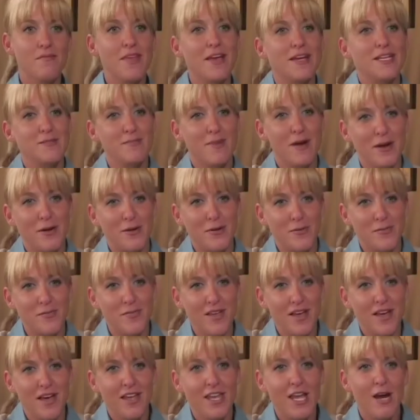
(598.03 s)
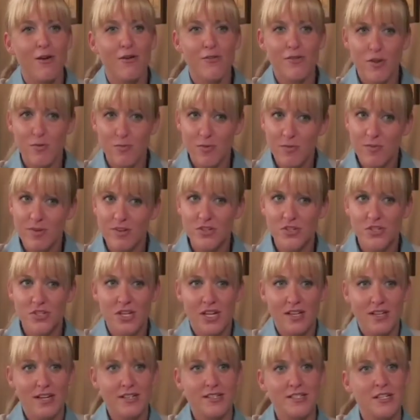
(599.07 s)
Thanks, Michael. Now, with your
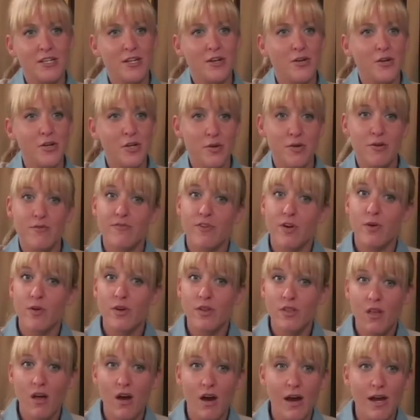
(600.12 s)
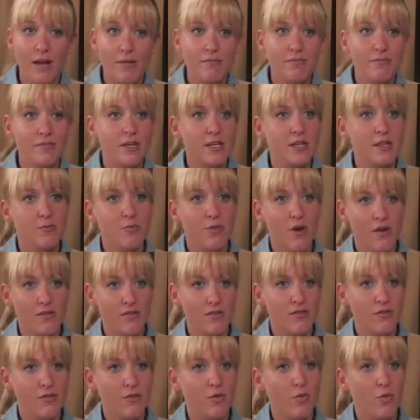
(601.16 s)
permission, I'd like to enter your info online, get the process